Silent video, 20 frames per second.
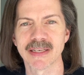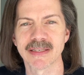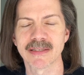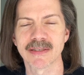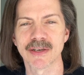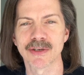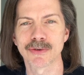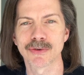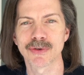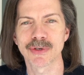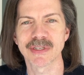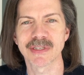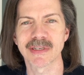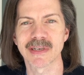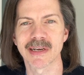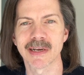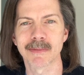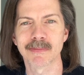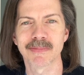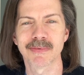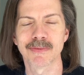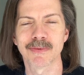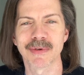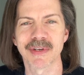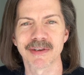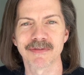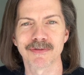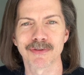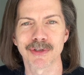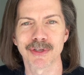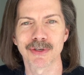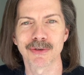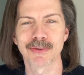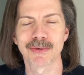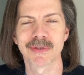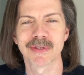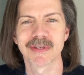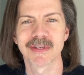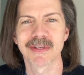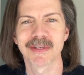So Chris it up whenever you,
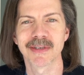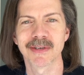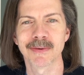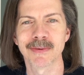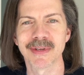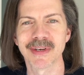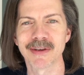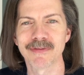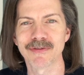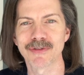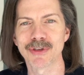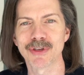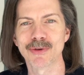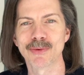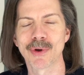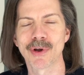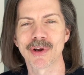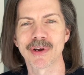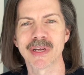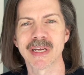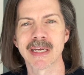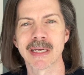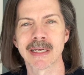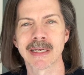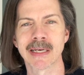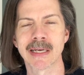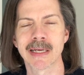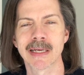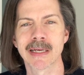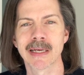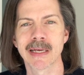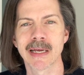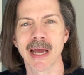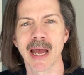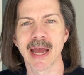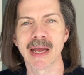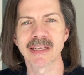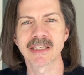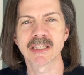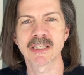whenever you are in
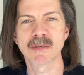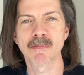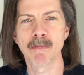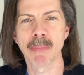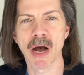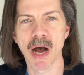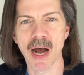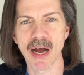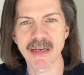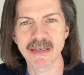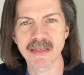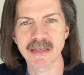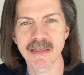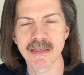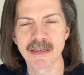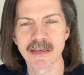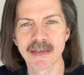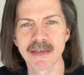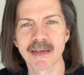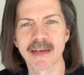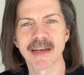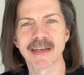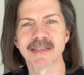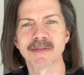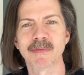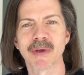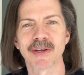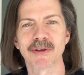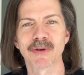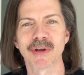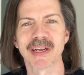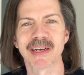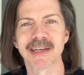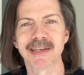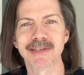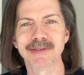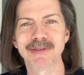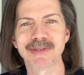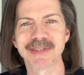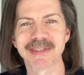a spot, as my granny
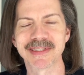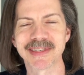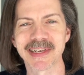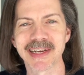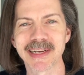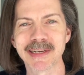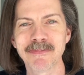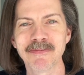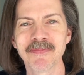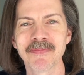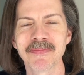used to say.